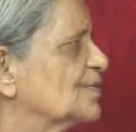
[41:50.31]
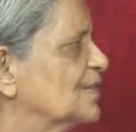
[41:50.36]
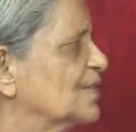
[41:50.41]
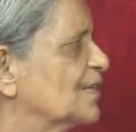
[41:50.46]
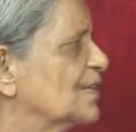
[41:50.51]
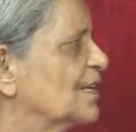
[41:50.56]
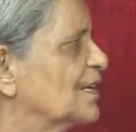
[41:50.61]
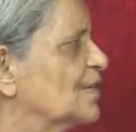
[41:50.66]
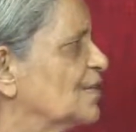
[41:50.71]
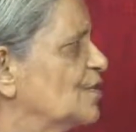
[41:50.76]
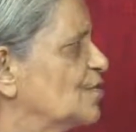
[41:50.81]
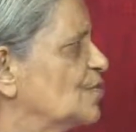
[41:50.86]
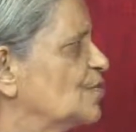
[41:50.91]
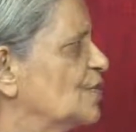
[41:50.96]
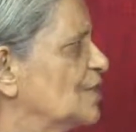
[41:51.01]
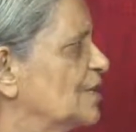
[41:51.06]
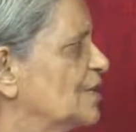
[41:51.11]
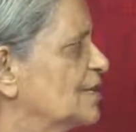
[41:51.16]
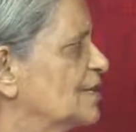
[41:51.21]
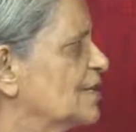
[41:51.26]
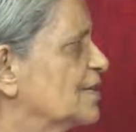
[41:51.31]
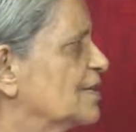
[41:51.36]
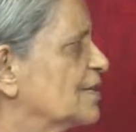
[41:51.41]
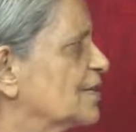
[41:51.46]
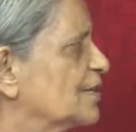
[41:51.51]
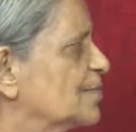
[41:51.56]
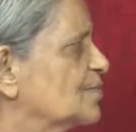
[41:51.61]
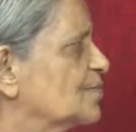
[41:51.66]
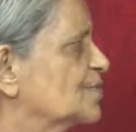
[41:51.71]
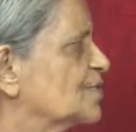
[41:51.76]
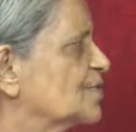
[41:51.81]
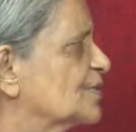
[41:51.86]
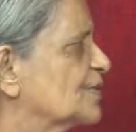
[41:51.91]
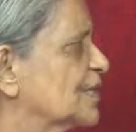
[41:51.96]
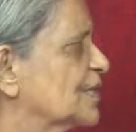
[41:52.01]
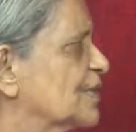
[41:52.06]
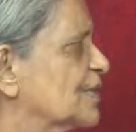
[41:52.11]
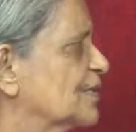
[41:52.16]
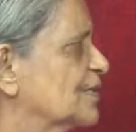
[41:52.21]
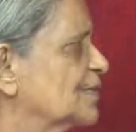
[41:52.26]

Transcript: real humility comes then.